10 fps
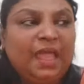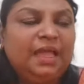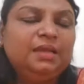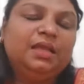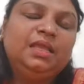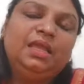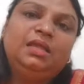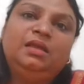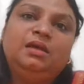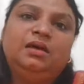And
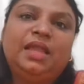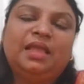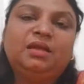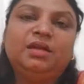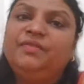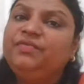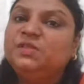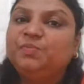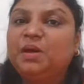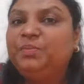again, if
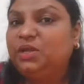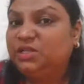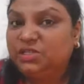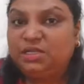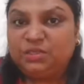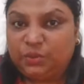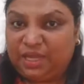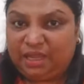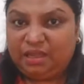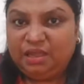the sperm production is
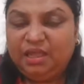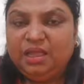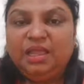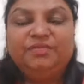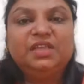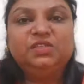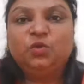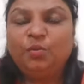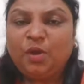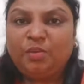okay, if there's
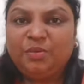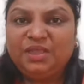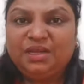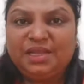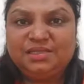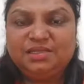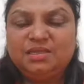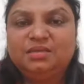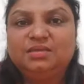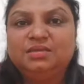no problem in the
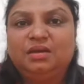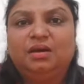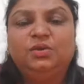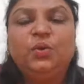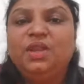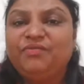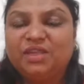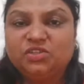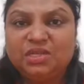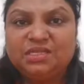testis, no
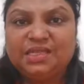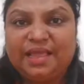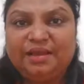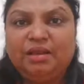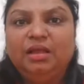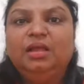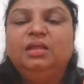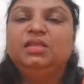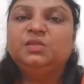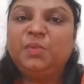infection is there,
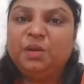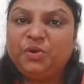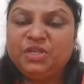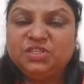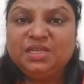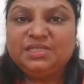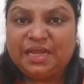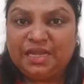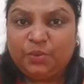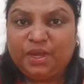the sperm production
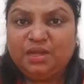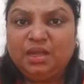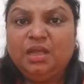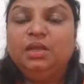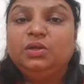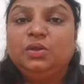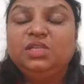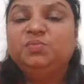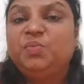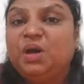is adequate. Now
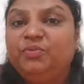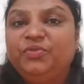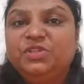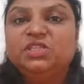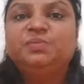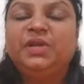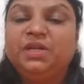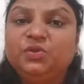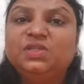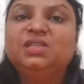this sperm which is
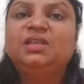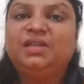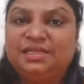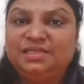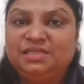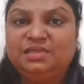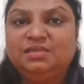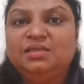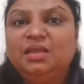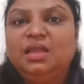produced in the
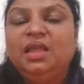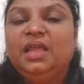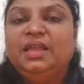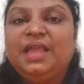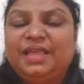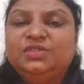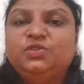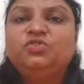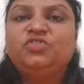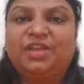testis, it
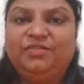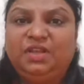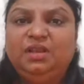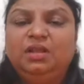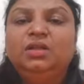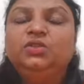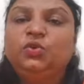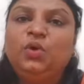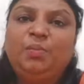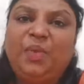has to travel
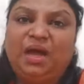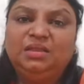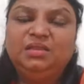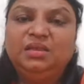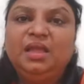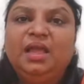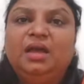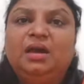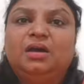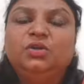through a path
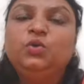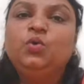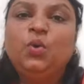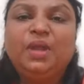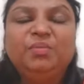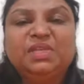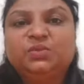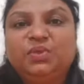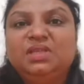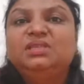to go and
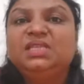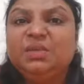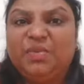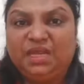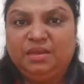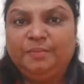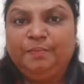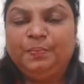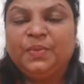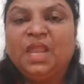mix with the semen.
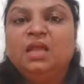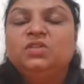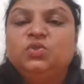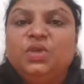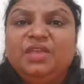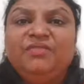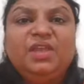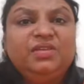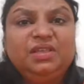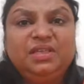So if
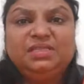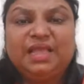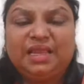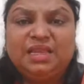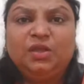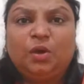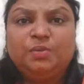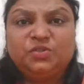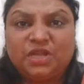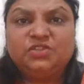there is any
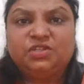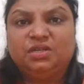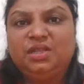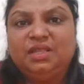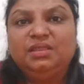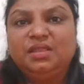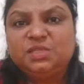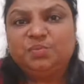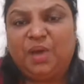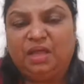obstruction in
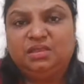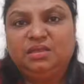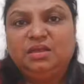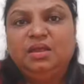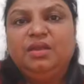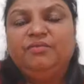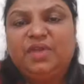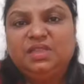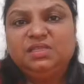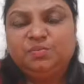this path
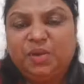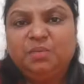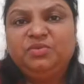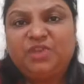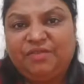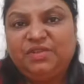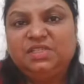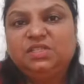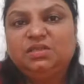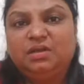where the sperm
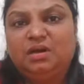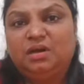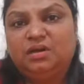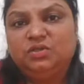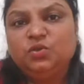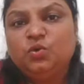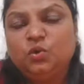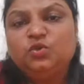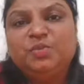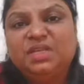travels to
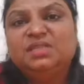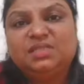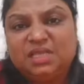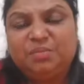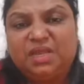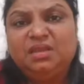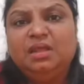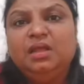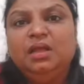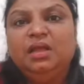go to meet the
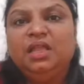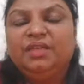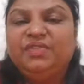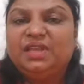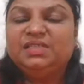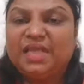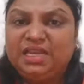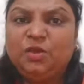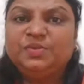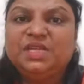semen, if there is
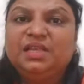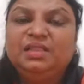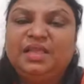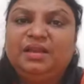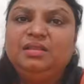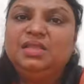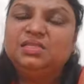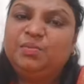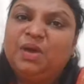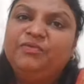any obstacle there,
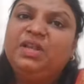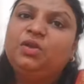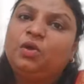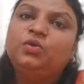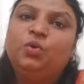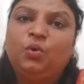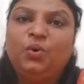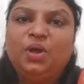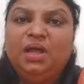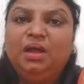the sperm will not
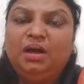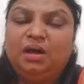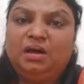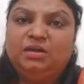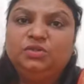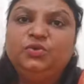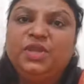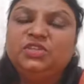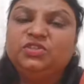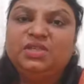go to
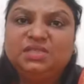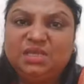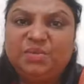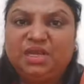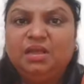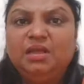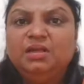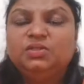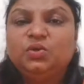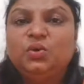reach the semen.
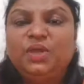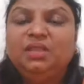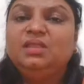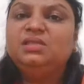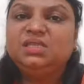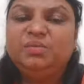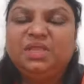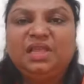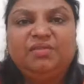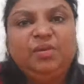So in the
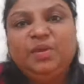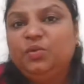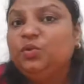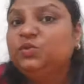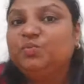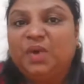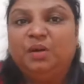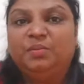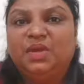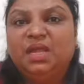semen, there will be no
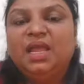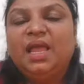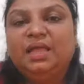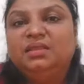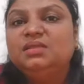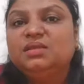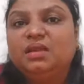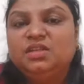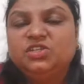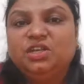sperm. And this
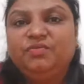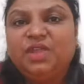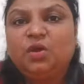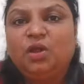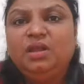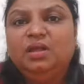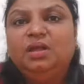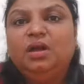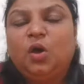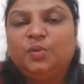condition we call
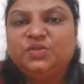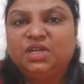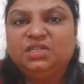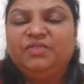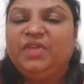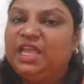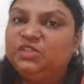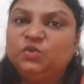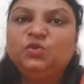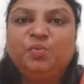obstructive
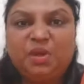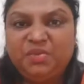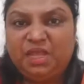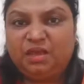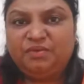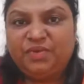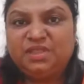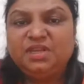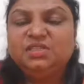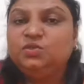azoospermia,
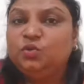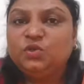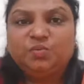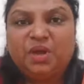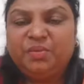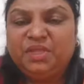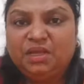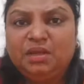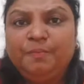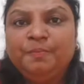where there is no sperm in
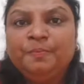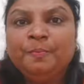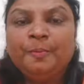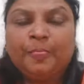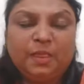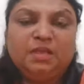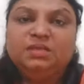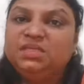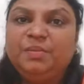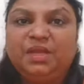the
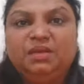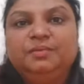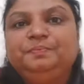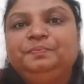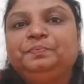semen.